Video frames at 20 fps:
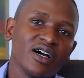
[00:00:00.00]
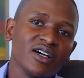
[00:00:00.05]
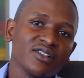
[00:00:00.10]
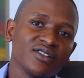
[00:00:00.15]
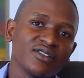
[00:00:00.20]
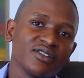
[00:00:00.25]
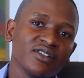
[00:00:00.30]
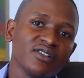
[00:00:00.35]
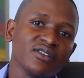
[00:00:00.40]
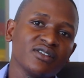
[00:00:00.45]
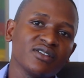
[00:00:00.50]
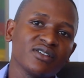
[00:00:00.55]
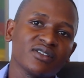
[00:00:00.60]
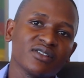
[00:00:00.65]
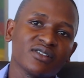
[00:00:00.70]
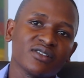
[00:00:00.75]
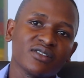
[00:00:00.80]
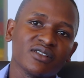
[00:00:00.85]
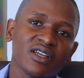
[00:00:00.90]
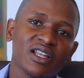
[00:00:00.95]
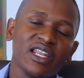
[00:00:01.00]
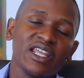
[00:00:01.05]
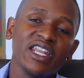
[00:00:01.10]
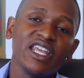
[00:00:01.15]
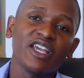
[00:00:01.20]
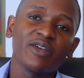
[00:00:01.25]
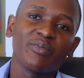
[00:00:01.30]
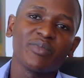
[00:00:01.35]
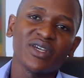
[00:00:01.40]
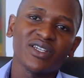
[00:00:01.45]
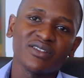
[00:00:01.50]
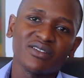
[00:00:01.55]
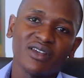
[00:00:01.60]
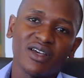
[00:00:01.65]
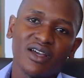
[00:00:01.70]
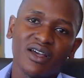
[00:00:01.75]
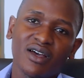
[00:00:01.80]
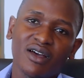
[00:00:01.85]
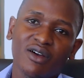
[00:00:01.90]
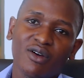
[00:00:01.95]
Since
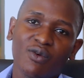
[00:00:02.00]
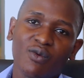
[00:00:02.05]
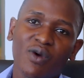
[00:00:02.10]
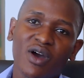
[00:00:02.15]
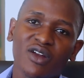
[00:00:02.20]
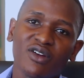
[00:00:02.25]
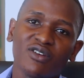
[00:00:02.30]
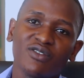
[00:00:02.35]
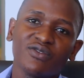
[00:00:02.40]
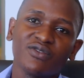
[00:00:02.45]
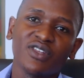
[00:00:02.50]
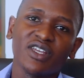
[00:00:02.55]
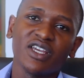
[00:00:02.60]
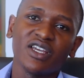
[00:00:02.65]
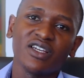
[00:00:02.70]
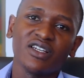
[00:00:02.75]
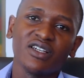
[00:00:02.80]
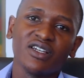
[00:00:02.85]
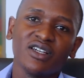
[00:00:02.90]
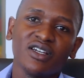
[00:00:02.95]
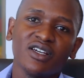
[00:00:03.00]
clinicPesa, one of the